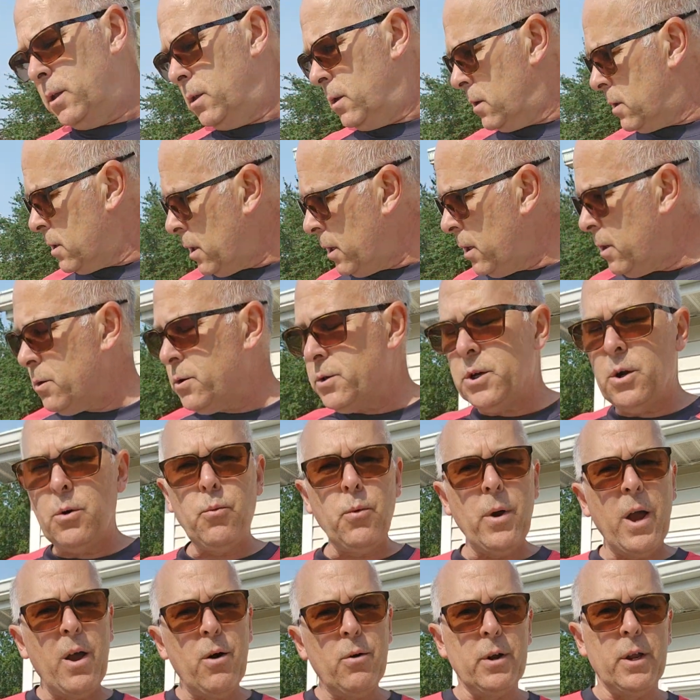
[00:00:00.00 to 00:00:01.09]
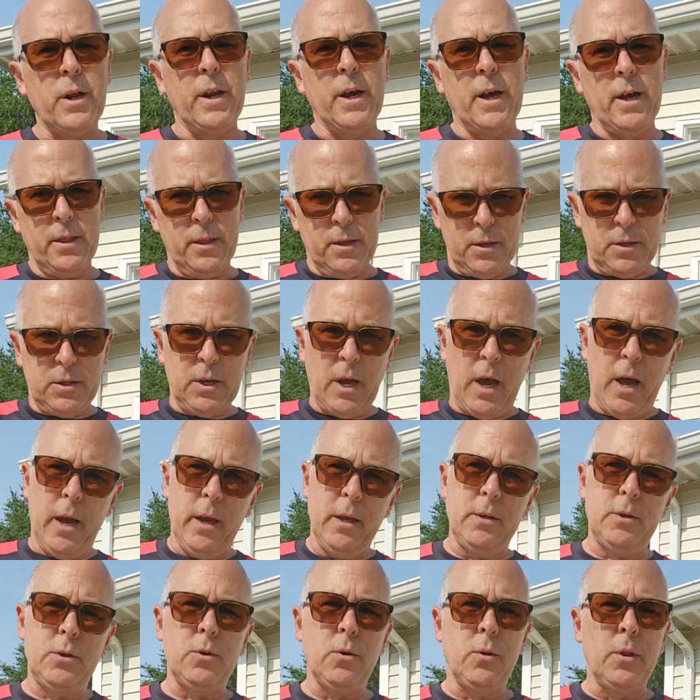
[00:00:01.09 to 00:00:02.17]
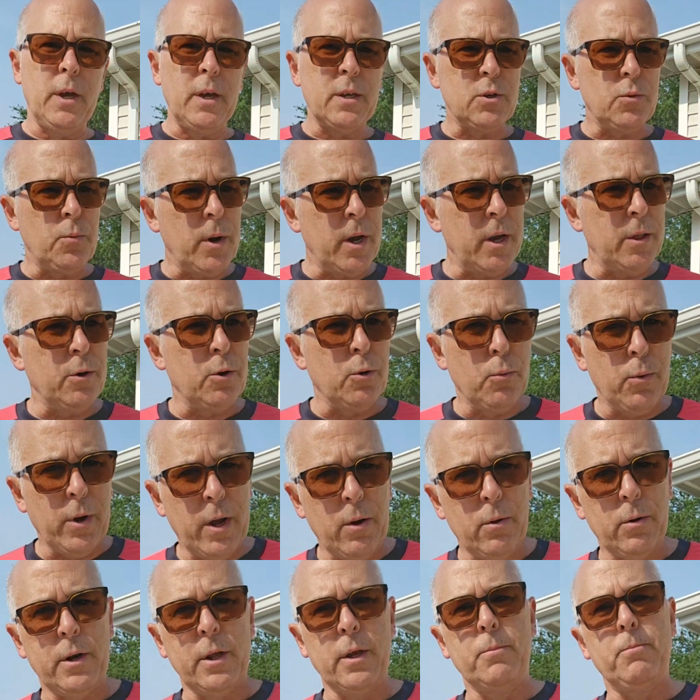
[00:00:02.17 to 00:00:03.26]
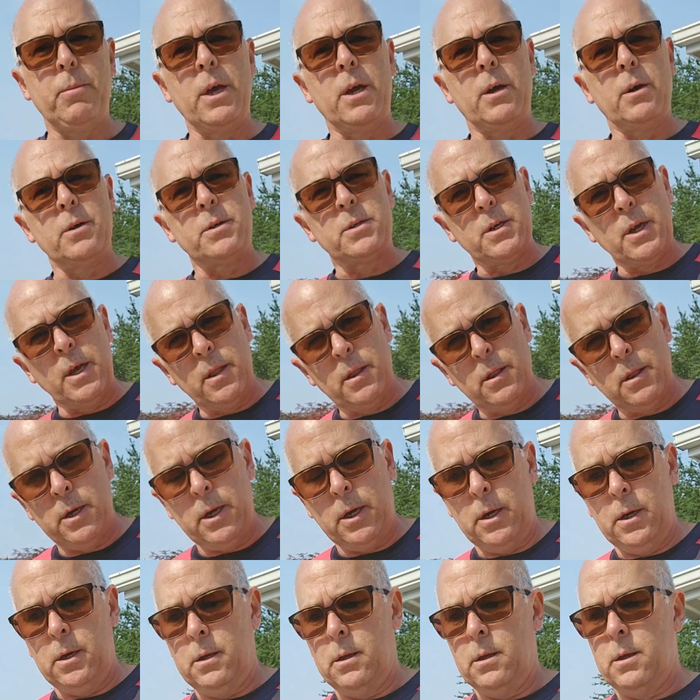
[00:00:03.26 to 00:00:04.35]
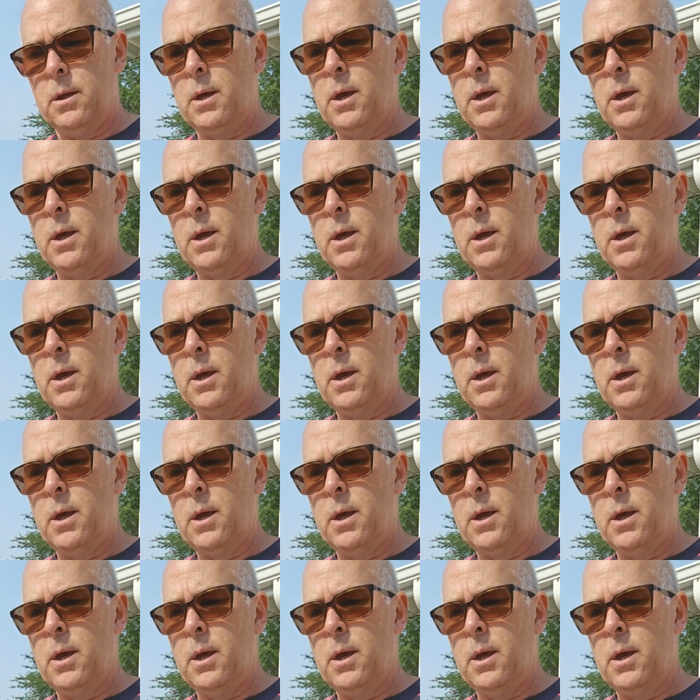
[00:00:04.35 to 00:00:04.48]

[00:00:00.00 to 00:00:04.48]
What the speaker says: The tires are rounded on the side, so that's why they're rounded, because they lean.